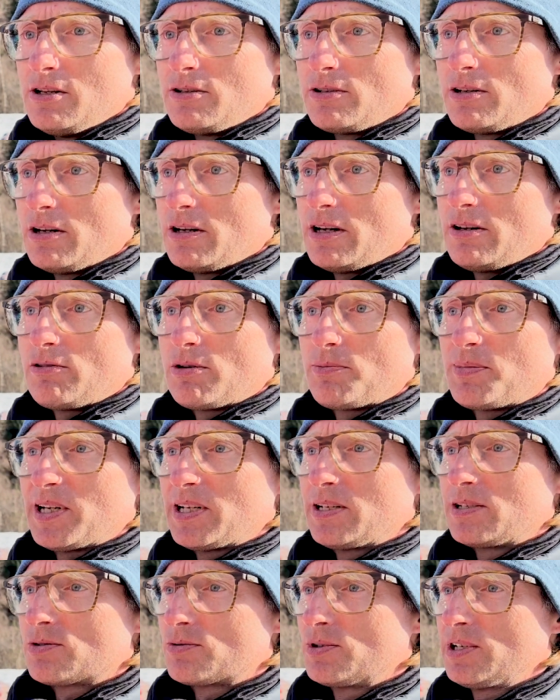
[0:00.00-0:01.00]

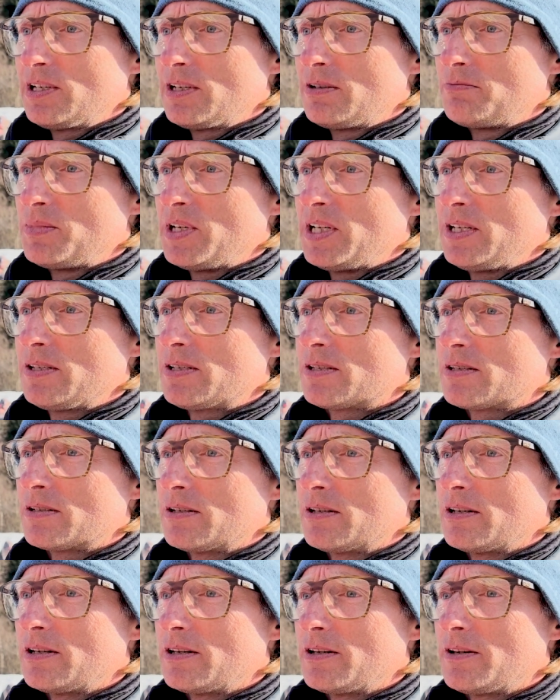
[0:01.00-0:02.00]
everybody is really amazed
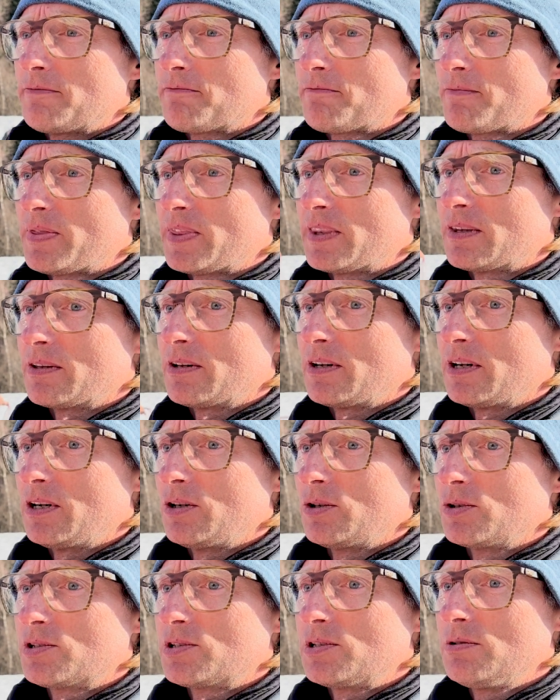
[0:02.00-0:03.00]

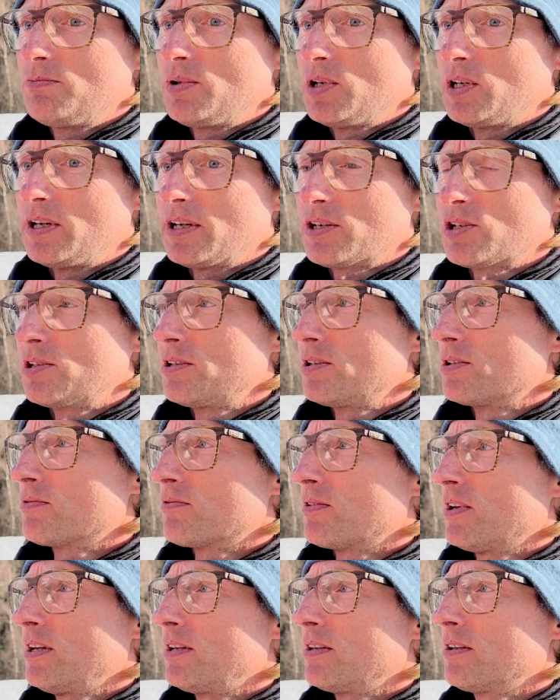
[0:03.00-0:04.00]
how simple actually is
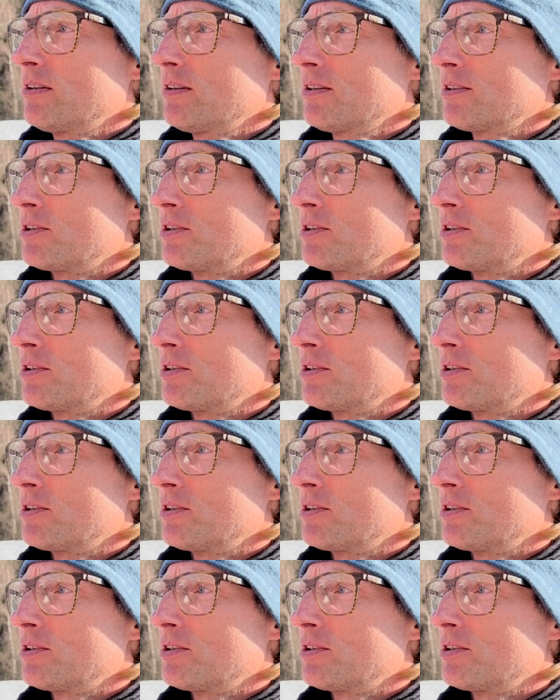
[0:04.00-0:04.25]
flying.